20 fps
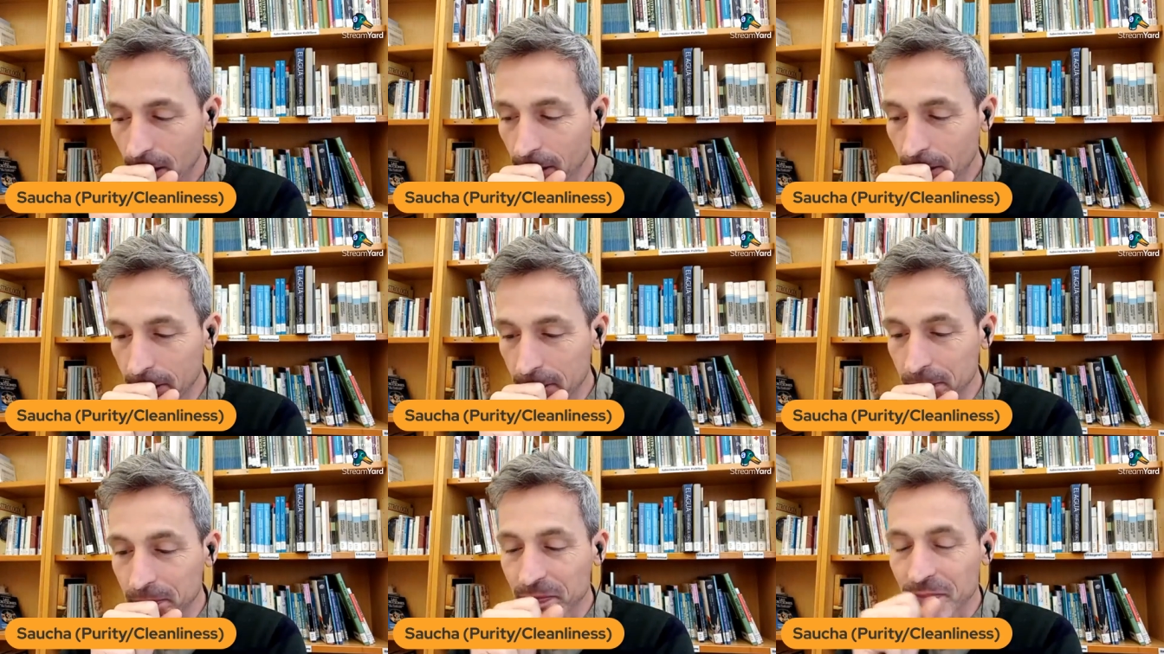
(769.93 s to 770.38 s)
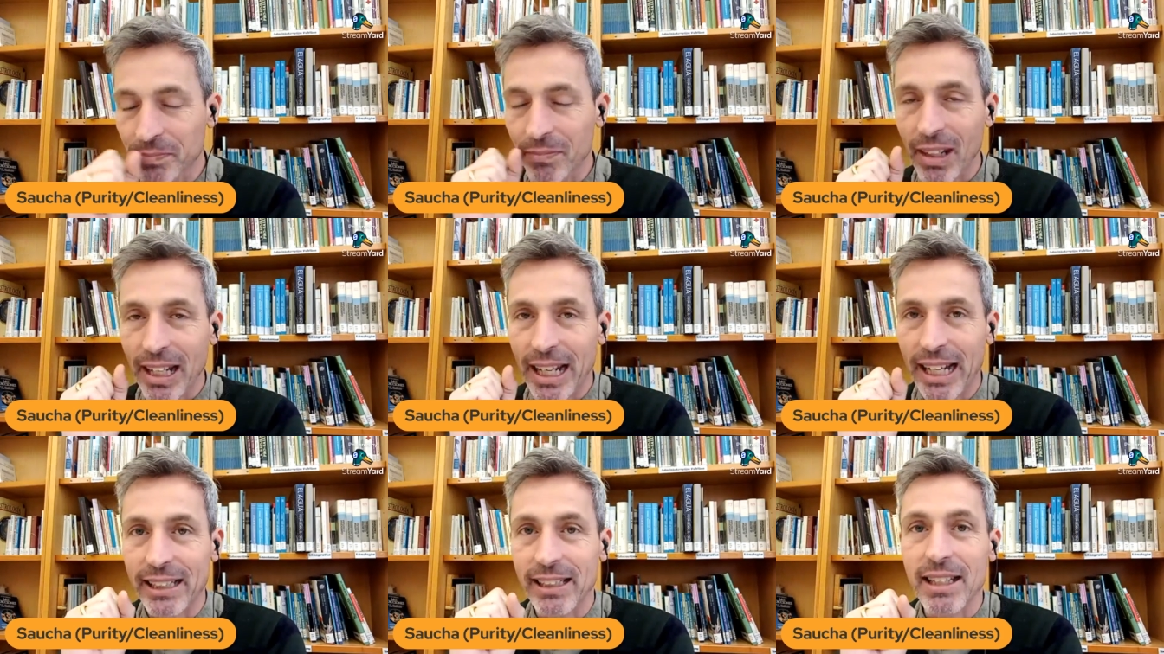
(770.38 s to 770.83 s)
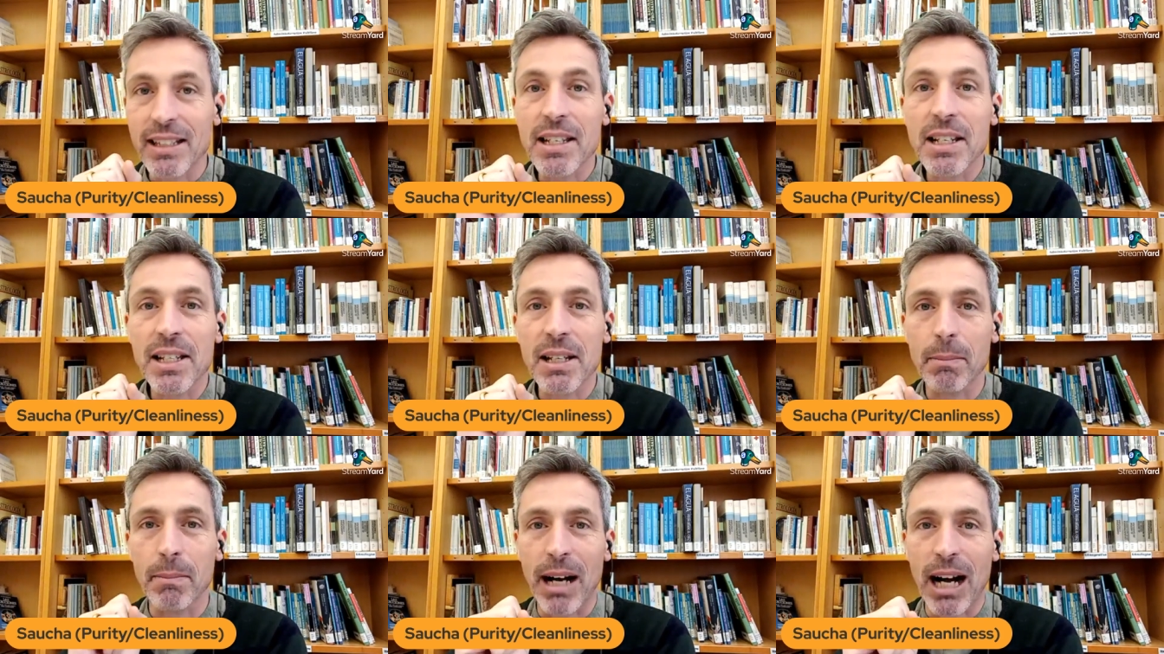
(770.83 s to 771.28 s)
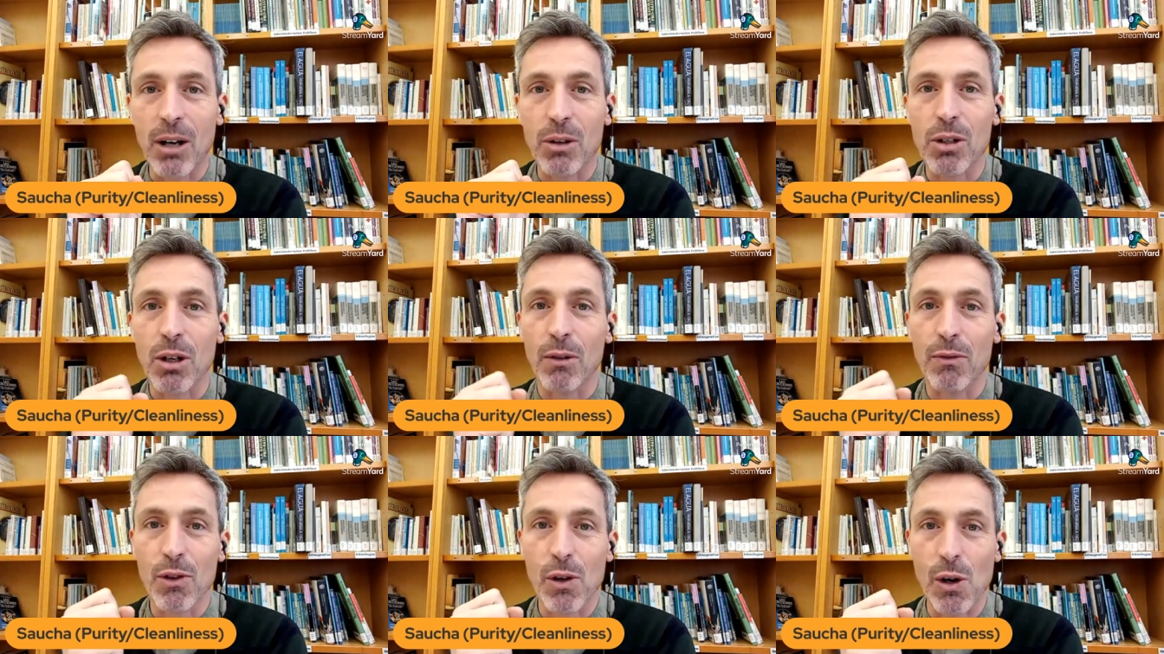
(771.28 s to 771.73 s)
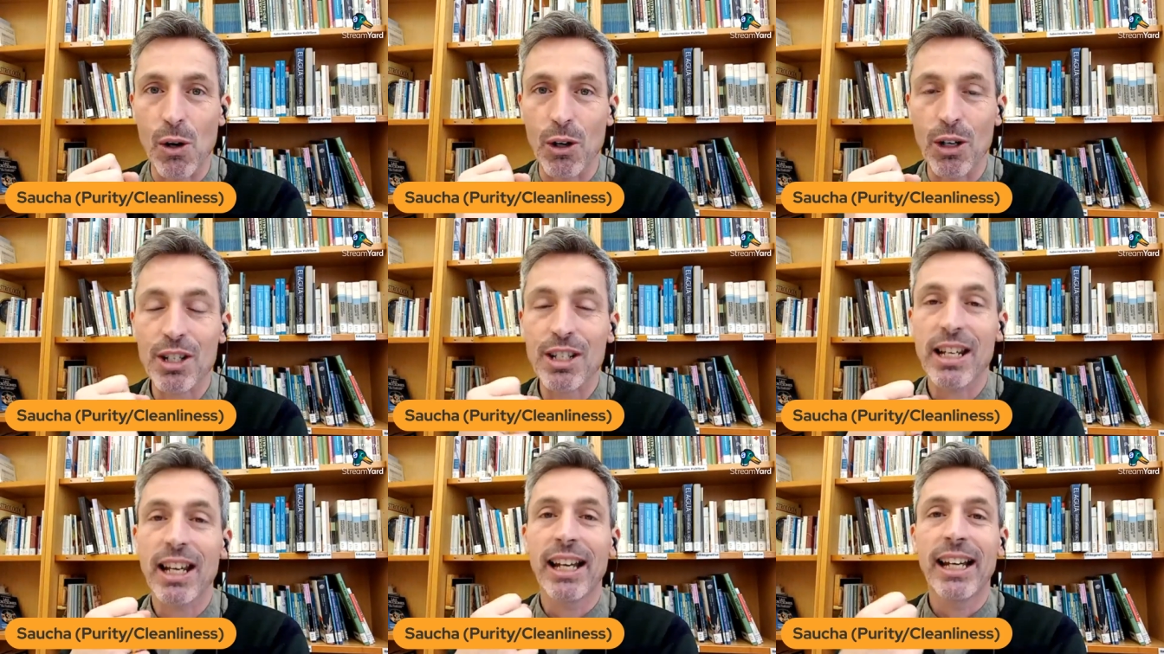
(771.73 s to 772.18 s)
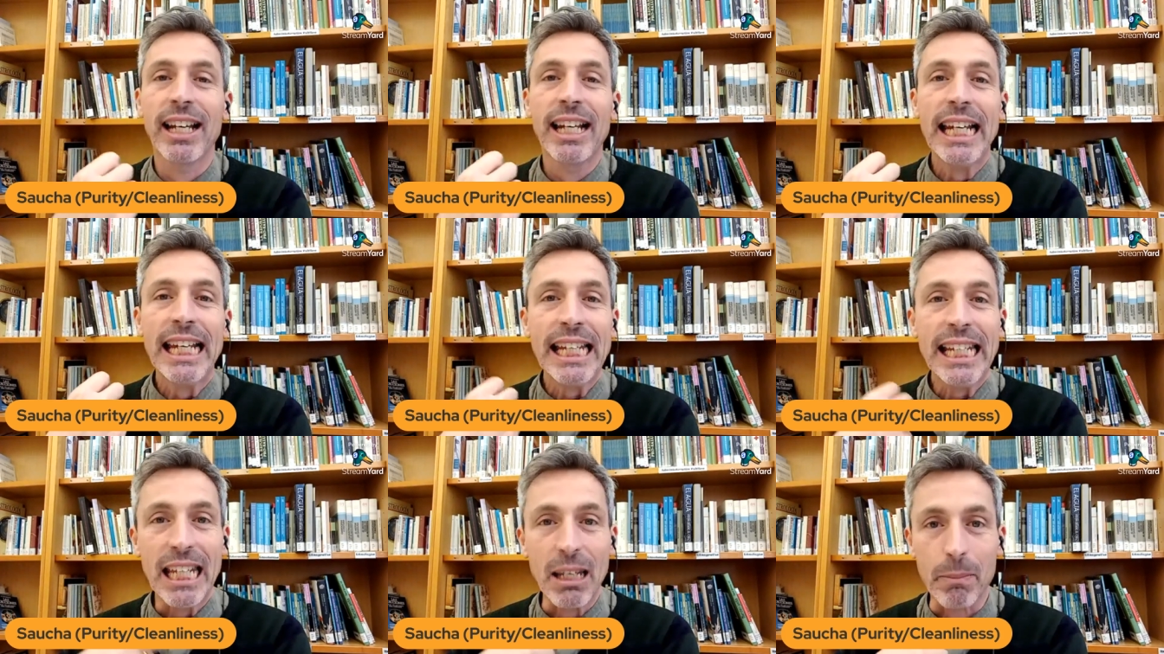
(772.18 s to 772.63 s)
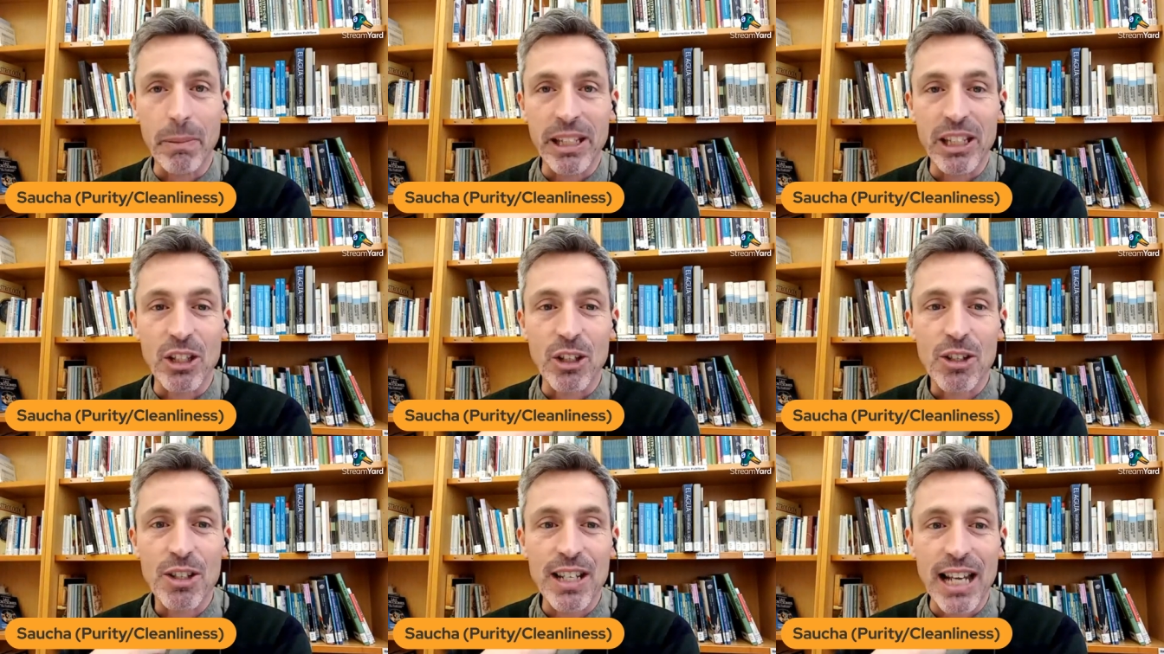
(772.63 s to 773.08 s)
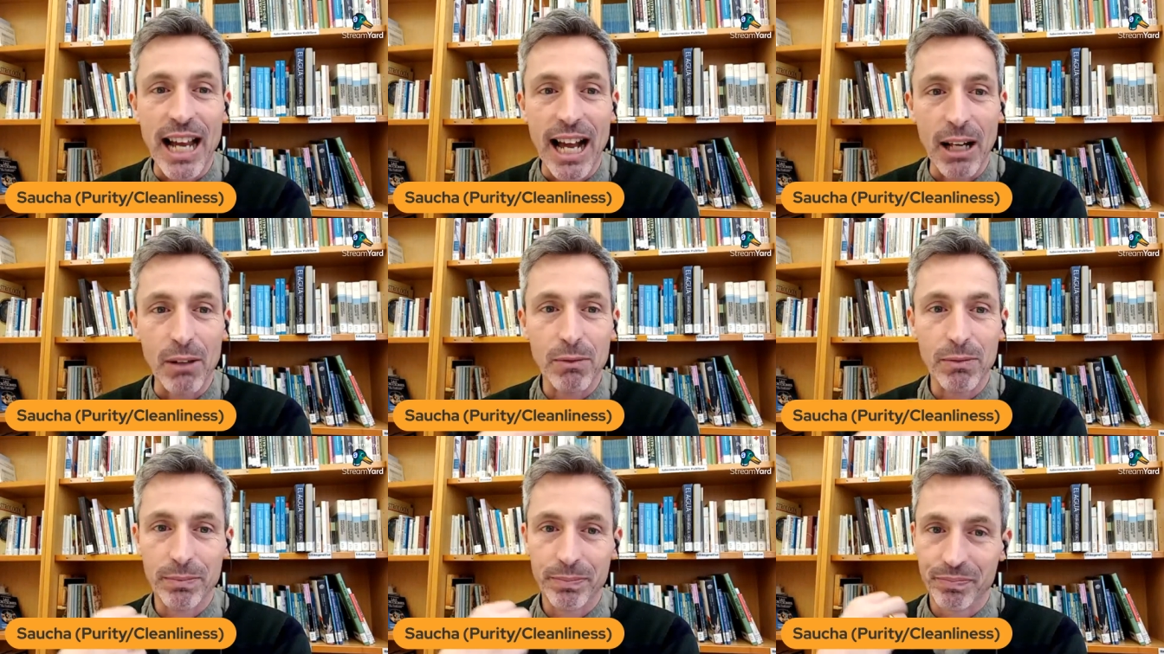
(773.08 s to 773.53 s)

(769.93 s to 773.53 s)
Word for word: and this is about of course keeping yourself